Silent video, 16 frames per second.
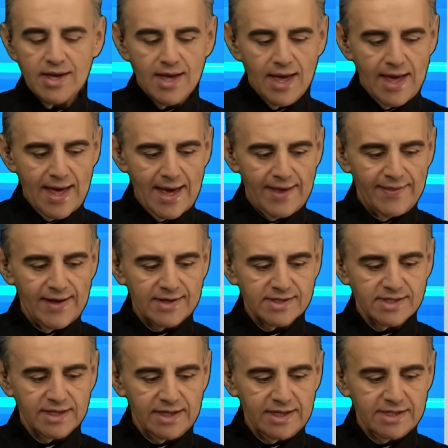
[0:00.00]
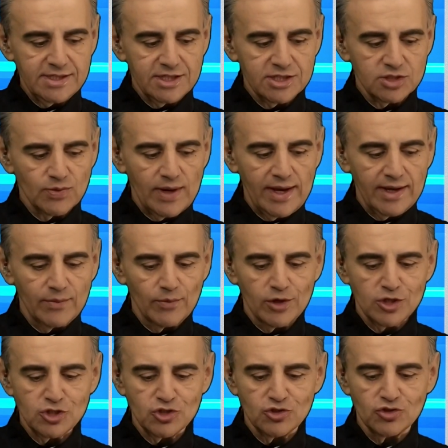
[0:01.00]
and that's the easiest way in
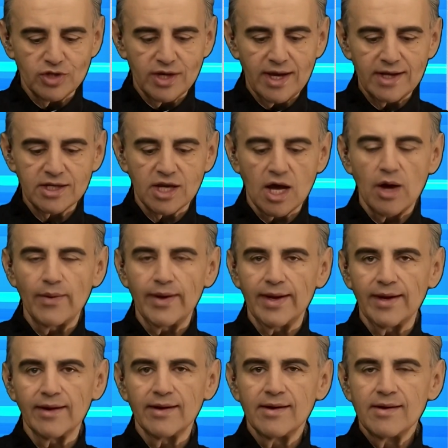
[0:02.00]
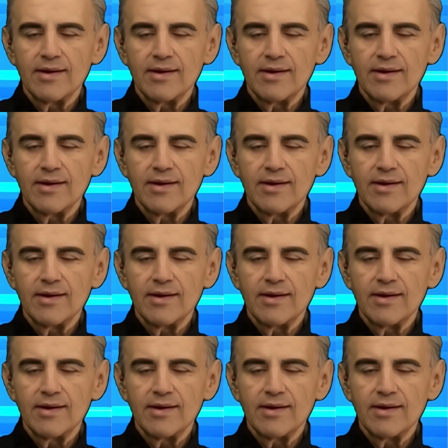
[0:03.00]
which to get going.